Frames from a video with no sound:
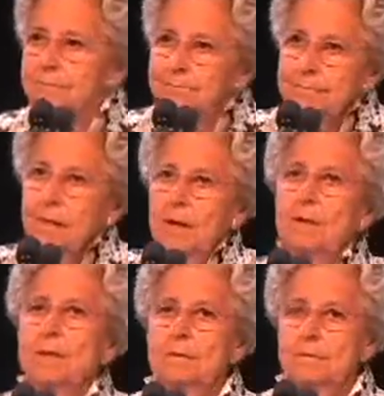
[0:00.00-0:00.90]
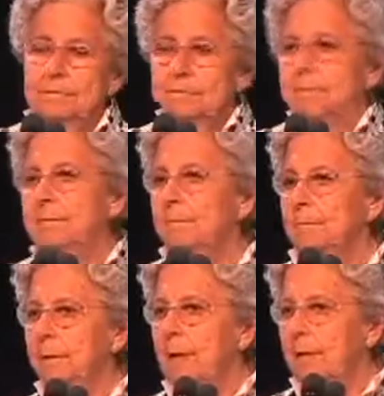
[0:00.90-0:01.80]
uh, air
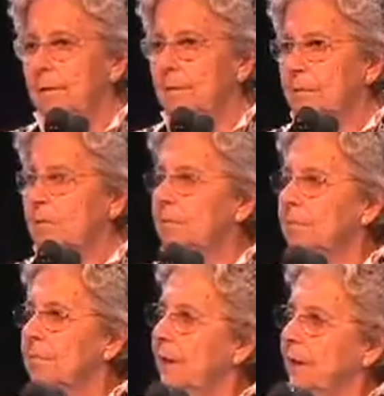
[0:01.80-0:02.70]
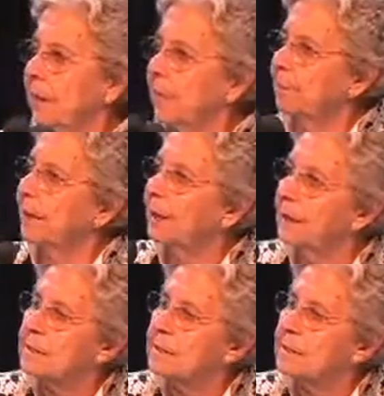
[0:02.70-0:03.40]
airplanes, um,